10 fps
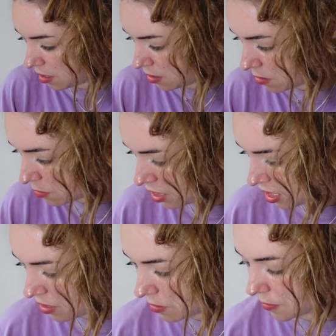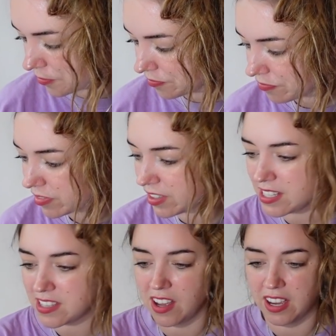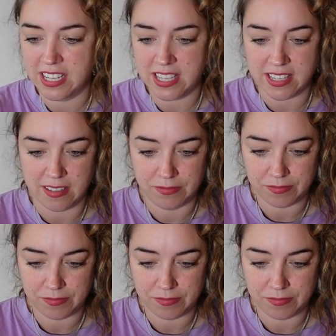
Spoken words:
Oh, cute. Oh. That's nice.